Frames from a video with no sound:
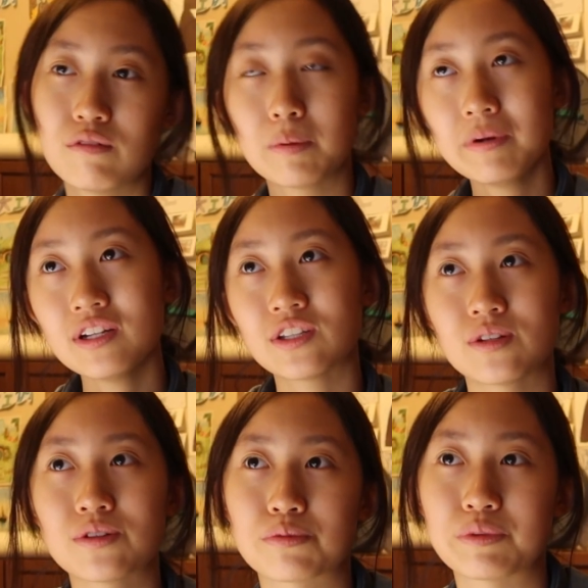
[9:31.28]
Robin is
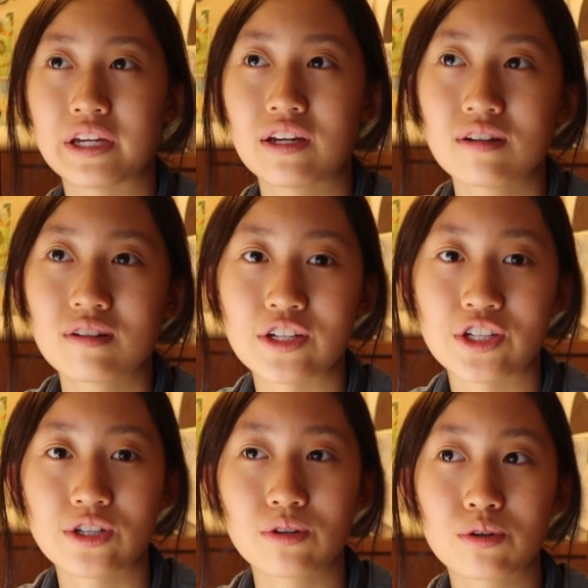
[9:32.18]
so sweet and
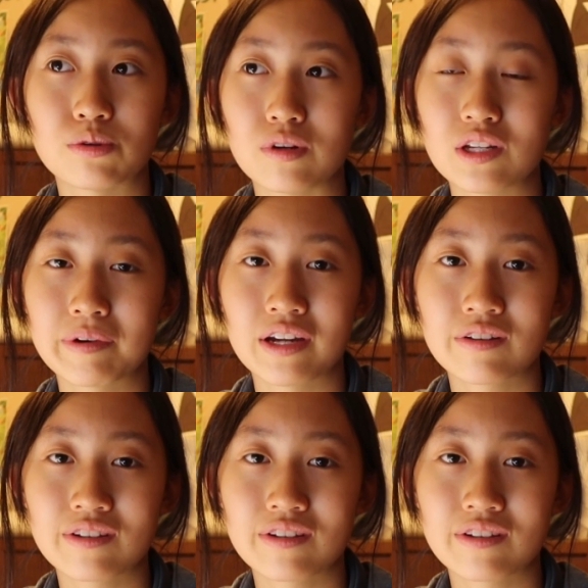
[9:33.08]
she's so cool about